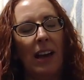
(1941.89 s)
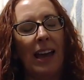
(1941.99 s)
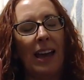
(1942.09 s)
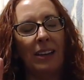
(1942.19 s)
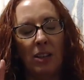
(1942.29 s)

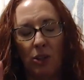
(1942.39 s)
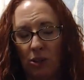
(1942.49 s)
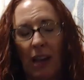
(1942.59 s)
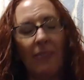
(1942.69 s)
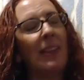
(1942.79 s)
and
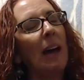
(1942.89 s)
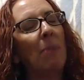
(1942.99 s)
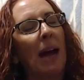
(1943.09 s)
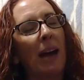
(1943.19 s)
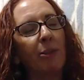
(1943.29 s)
shut that
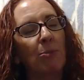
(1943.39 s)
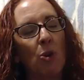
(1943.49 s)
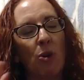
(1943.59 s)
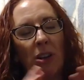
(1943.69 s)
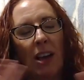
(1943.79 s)
bathroom
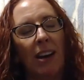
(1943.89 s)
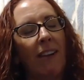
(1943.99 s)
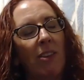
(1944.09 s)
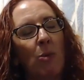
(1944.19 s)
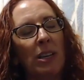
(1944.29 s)
door and let
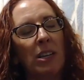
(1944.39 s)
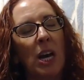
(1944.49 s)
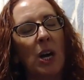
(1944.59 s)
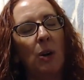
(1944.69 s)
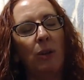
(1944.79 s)
everyone
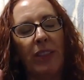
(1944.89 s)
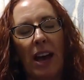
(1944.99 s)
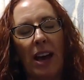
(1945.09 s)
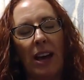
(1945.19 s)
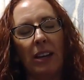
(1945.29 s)
know
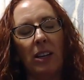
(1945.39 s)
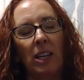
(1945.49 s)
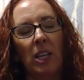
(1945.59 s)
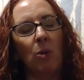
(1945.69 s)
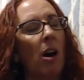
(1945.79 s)
that
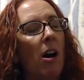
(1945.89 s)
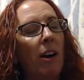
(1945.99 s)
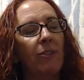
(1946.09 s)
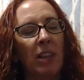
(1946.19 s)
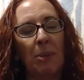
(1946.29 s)
you are
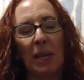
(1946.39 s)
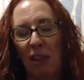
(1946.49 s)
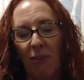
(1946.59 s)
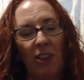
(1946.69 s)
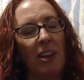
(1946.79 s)
off
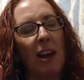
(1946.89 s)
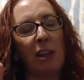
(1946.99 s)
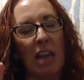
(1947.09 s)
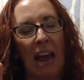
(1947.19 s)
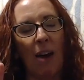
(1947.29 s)
limits for the
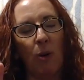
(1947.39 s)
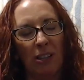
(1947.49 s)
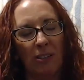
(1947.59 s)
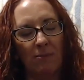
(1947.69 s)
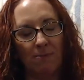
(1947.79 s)
next hour.